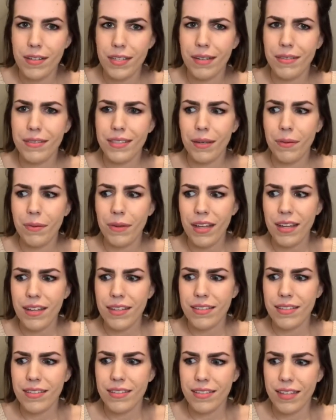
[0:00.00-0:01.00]
and I was like, well,
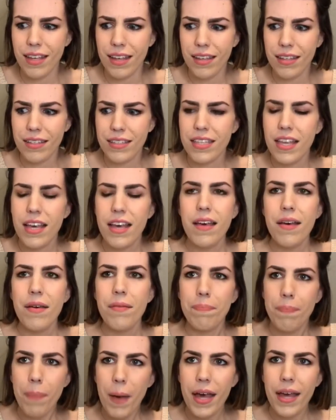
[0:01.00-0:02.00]
that sucks.
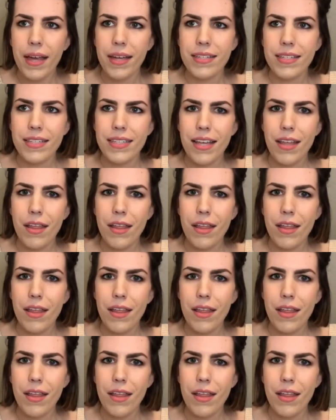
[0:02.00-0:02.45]
But